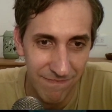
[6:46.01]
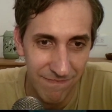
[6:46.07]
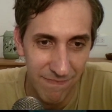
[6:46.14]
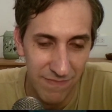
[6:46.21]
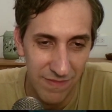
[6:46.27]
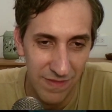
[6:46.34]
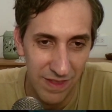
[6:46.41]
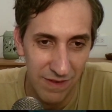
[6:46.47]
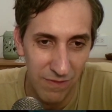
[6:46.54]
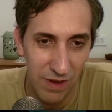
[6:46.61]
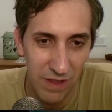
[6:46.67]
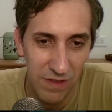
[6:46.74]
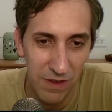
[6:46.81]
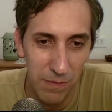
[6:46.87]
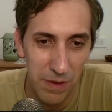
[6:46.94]

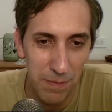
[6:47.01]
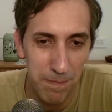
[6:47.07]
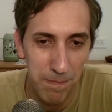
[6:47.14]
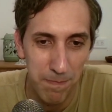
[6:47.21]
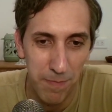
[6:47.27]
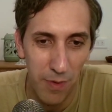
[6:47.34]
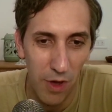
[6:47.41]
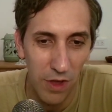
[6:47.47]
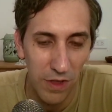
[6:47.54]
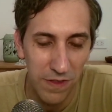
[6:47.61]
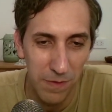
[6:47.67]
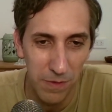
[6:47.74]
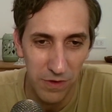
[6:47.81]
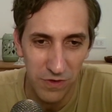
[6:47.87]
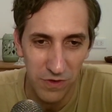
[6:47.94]
reasonably
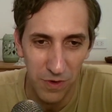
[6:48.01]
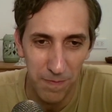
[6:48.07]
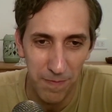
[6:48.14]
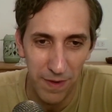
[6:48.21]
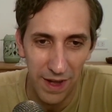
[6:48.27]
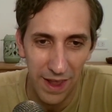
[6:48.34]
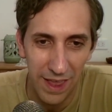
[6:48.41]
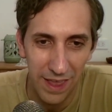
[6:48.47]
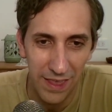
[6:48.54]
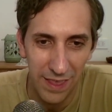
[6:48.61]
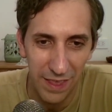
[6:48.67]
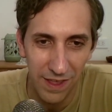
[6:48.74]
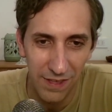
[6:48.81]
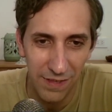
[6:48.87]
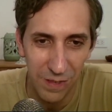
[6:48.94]
possible to play
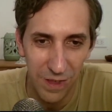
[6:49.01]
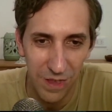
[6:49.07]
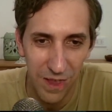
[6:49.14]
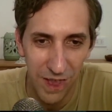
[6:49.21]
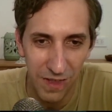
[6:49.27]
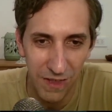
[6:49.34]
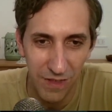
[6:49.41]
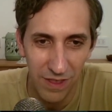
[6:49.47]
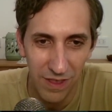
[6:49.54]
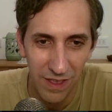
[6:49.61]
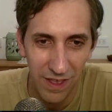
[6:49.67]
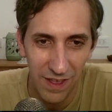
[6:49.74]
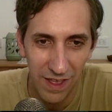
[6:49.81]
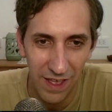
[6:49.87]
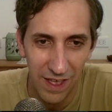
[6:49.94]
this without
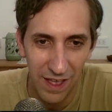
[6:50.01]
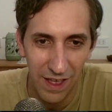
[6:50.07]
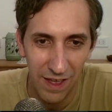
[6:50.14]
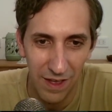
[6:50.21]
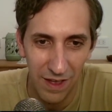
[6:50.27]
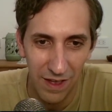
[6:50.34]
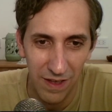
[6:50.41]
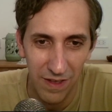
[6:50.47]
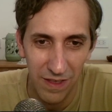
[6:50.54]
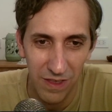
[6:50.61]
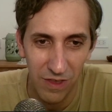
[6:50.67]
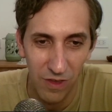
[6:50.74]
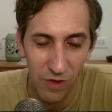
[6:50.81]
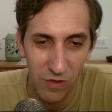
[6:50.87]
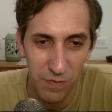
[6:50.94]

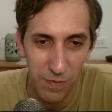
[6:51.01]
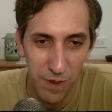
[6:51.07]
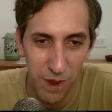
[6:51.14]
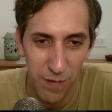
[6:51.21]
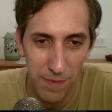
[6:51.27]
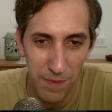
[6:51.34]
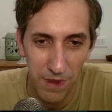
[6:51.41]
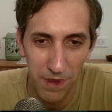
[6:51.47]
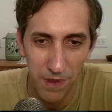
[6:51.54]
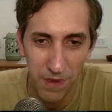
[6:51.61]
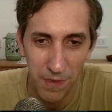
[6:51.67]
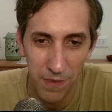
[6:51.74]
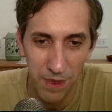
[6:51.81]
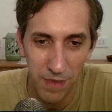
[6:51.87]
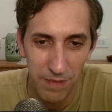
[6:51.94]
huge
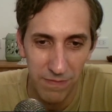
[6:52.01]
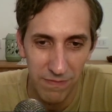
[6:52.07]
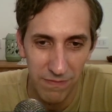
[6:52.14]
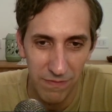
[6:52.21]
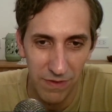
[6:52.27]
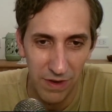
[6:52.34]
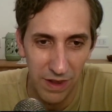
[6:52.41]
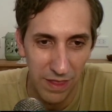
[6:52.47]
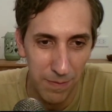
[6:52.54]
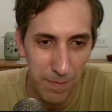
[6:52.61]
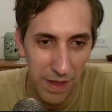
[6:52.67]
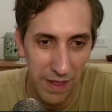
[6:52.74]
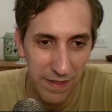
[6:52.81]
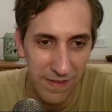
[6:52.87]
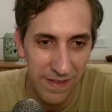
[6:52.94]
preparation, but really
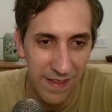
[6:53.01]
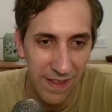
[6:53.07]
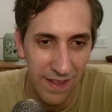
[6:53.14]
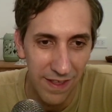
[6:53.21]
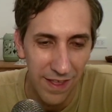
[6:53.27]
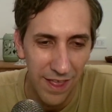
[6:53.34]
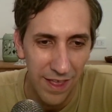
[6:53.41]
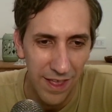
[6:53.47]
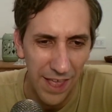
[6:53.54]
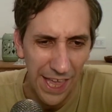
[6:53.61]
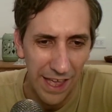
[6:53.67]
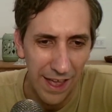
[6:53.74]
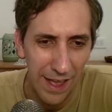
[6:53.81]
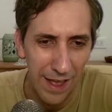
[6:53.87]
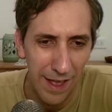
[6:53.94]
depends.
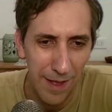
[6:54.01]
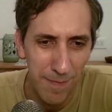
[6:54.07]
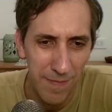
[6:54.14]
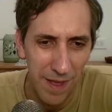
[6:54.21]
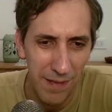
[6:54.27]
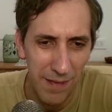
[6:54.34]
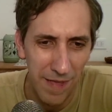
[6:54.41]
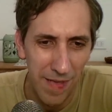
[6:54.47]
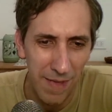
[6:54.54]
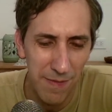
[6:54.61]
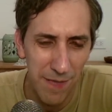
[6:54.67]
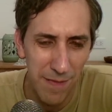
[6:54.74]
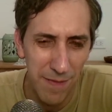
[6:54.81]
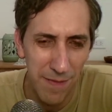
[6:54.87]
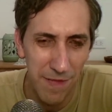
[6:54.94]
I mean,
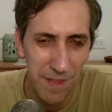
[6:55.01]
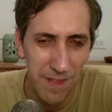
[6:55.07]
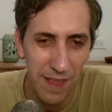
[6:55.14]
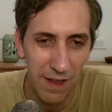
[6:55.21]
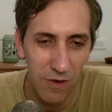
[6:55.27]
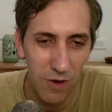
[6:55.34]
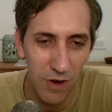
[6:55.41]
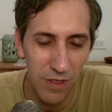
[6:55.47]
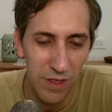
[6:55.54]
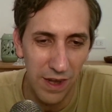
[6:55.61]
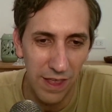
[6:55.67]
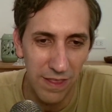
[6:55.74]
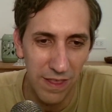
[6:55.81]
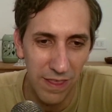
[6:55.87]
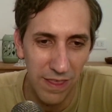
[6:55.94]
I'm a bit
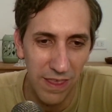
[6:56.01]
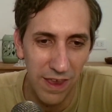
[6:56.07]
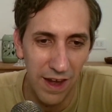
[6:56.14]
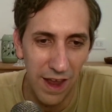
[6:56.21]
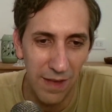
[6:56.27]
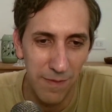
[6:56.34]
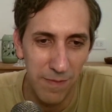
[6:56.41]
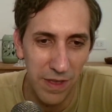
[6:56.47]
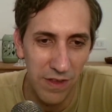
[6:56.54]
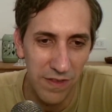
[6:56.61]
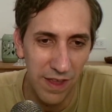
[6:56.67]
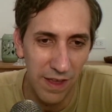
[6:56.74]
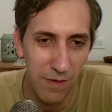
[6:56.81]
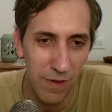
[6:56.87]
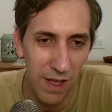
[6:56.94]
uncoordinated here
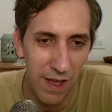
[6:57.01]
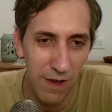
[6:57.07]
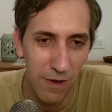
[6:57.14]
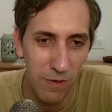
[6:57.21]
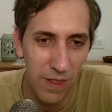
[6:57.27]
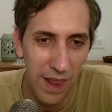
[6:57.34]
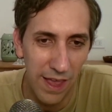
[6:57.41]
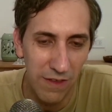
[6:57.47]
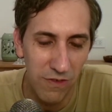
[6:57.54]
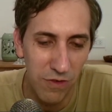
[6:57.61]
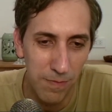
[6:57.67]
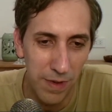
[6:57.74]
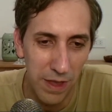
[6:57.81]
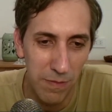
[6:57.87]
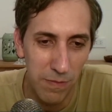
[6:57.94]
because I would like to
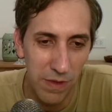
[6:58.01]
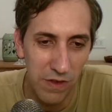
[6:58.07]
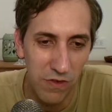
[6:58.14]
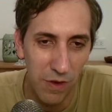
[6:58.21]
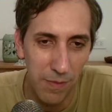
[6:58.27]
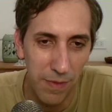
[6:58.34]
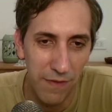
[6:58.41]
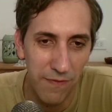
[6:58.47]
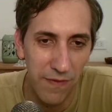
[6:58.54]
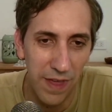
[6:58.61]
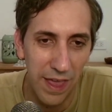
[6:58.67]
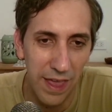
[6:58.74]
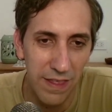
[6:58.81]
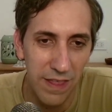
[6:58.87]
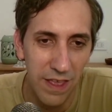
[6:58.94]
play bishop
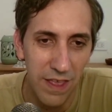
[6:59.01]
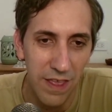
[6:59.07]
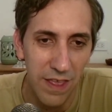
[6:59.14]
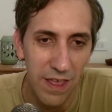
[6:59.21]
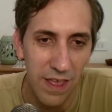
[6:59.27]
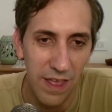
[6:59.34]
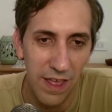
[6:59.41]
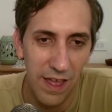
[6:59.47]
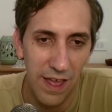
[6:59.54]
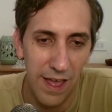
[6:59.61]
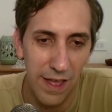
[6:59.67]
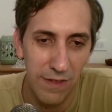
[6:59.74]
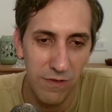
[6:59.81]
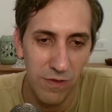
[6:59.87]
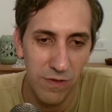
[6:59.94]
f8
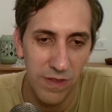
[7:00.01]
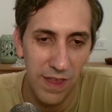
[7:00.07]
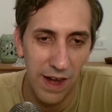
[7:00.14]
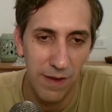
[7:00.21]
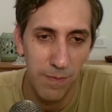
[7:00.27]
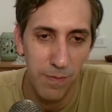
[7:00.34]
to start